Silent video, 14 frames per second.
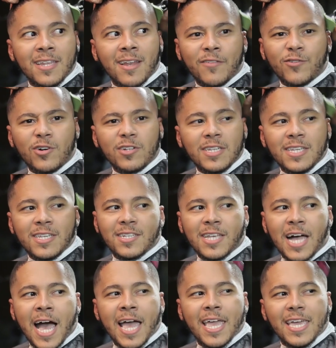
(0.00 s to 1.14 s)
then I've got these
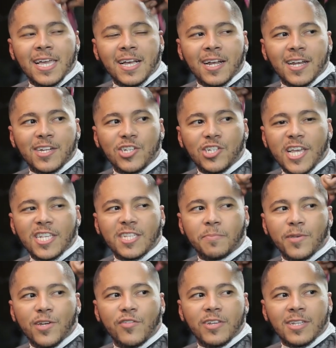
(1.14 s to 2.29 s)
high English
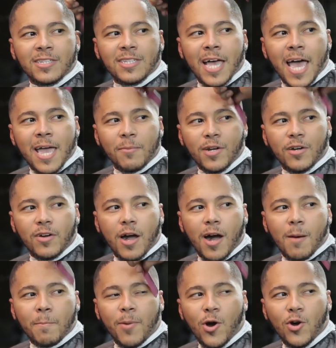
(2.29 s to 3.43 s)
Shakespearean type
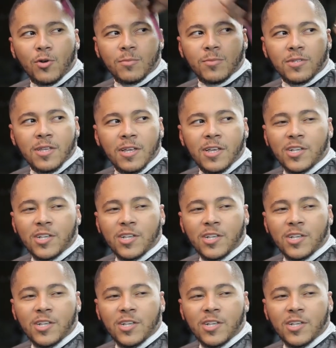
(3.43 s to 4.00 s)
poems.